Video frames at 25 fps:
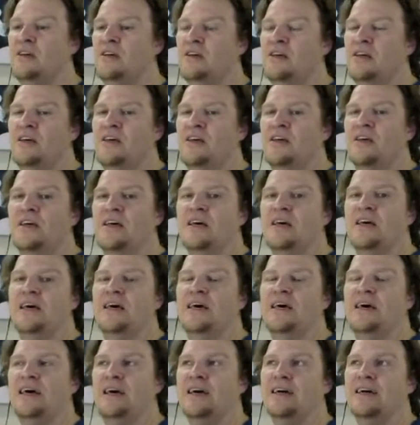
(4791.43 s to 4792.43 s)
and
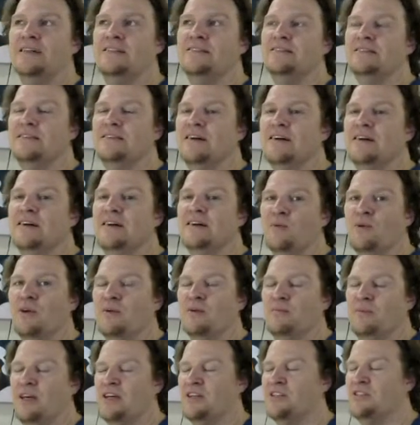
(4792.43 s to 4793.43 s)
I want to
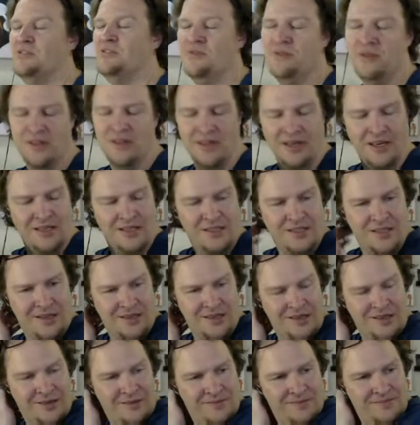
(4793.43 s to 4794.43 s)
make sure
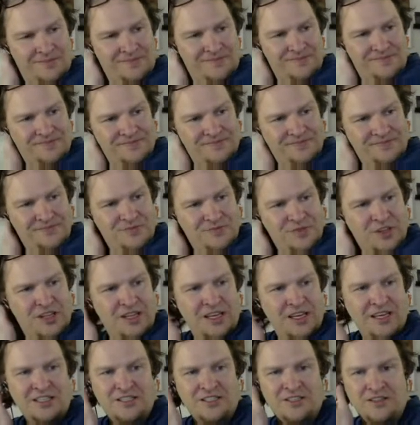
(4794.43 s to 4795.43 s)
that it
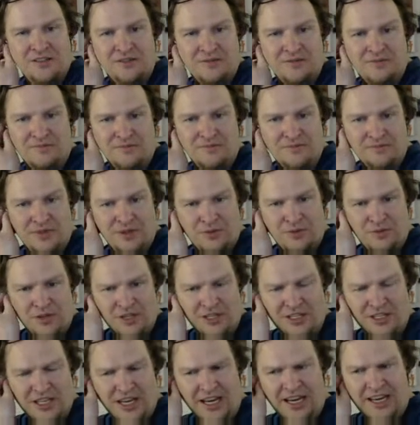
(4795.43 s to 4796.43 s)
has to be really
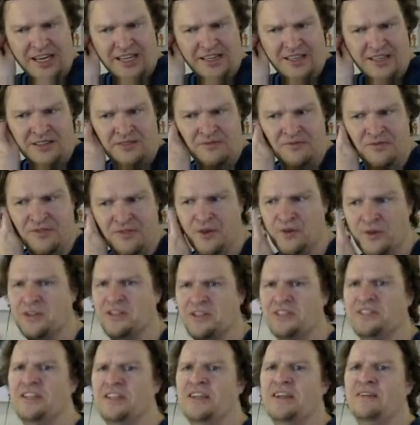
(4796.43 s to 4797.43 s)
tight and
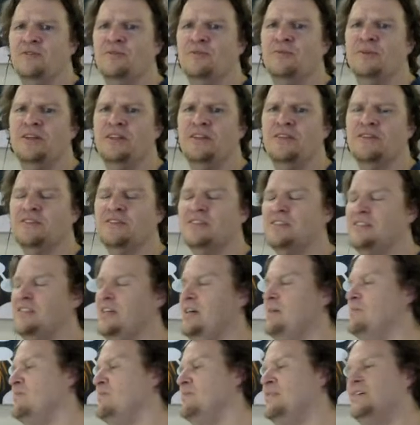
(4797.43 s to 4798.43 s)
focused and everybody looks the
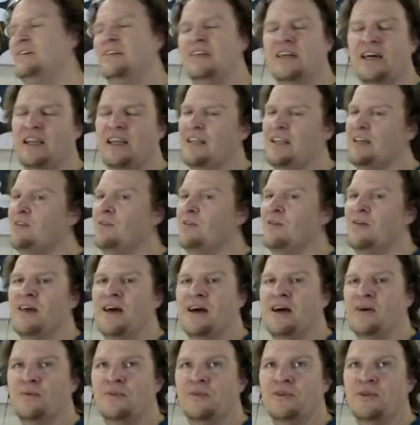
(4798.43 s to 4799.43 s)
same. You got to let go of
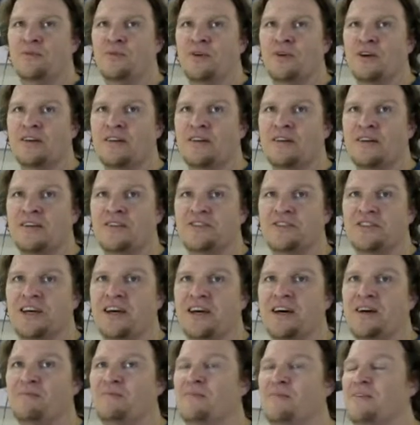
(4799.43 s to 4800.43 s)
that when you're working on a
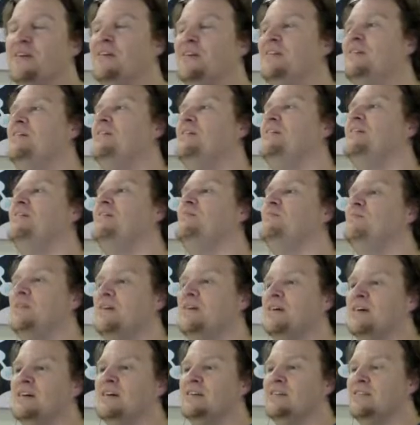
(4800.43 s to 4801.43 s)
jam,
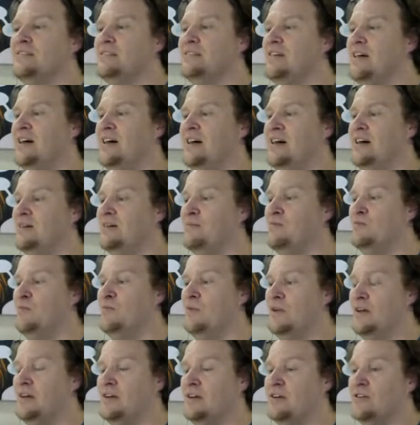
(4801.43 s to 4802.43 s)
because
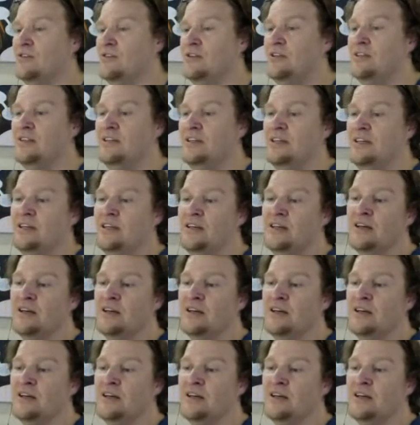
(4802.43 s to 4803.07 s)
clearly